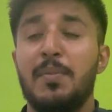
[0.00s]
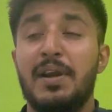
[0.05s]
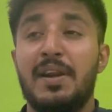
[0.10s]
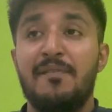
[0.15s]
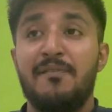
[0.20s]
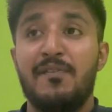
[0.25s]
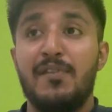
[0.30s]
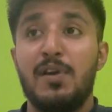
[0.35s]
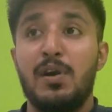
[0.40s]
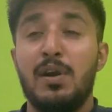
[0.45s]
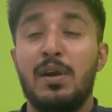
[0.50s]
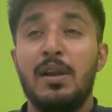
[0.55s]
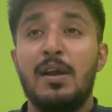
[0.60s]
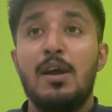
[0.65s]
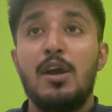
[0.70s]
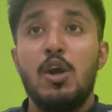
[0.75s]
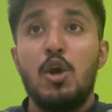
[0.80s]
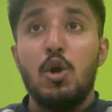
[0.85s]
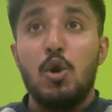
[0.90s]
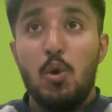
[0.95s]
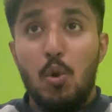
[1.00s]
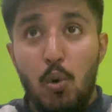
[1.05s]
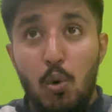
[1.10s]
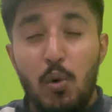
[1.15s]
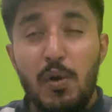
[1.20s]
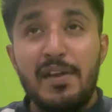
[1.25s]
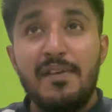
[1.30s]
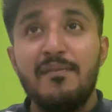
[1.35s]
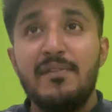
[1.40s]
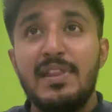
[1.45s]
But if you're
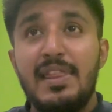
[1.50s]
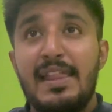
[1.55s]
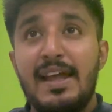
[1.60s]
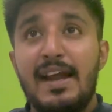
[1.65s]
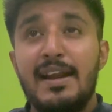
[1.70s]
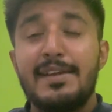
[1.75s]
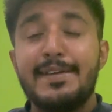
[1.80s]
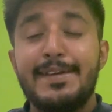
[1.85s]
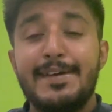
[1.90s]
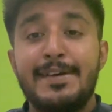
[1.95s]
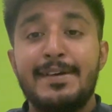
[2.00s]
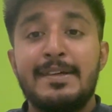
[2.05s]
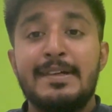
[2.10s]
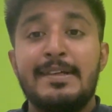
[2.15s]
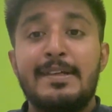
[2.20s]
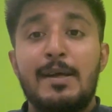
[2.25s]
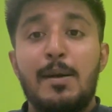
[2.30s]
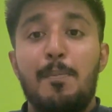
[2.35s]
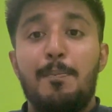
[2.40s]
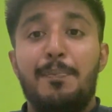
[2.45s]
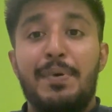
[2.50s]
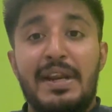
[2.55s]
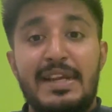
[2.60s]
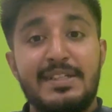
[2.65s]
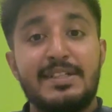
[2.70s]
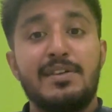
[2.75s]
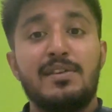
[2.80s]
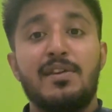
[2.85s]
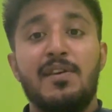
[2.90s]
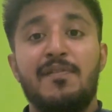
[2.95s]
going with that
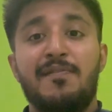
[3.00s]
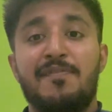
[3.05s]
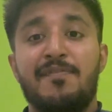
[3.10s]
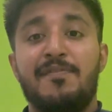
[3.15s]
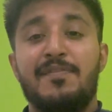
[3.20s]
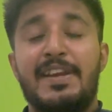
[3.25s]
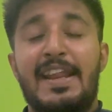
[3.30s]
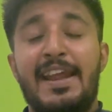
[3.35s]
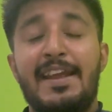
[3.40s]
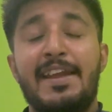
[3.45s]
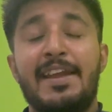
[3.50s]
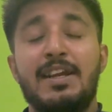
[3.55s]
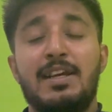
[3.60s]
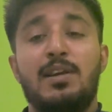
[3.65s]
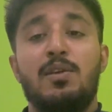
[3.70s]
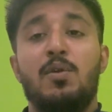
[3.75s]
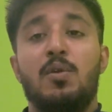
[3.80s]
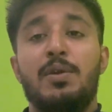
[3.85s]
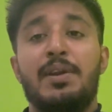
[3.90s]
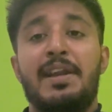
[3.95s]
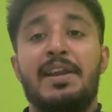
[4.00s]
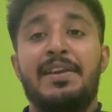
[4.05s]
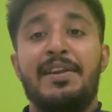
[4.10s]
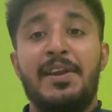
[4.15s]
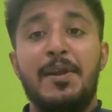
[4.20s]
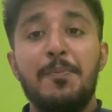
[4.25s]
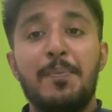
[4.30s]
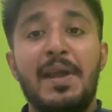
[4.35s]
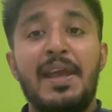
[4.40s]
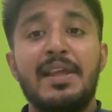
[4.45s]
pressure of taking a loan and
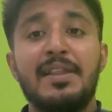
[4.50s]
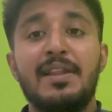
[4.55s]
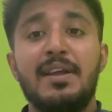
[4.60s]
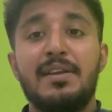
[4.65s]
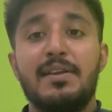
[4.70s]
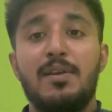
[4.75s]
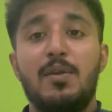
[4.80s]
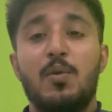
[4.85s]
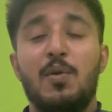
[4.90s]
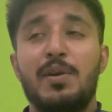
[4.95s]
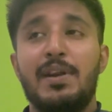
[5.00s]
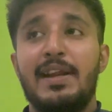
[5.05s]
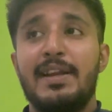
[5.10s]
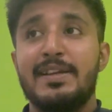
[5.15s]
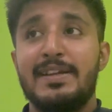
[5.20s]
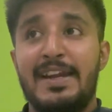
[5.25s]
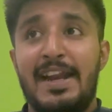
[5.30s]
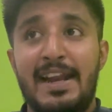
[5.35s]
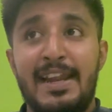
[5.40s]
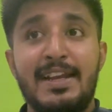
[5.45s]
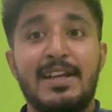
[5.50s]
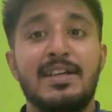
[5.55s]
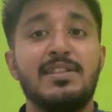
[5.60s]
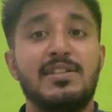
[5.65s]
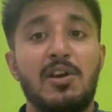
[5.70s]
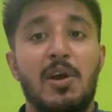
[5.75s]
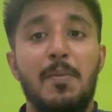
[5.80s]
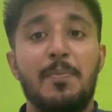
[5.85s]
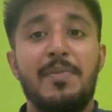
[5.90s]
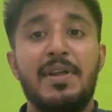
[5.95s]
repaying that loan and getting a
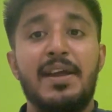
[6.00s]
job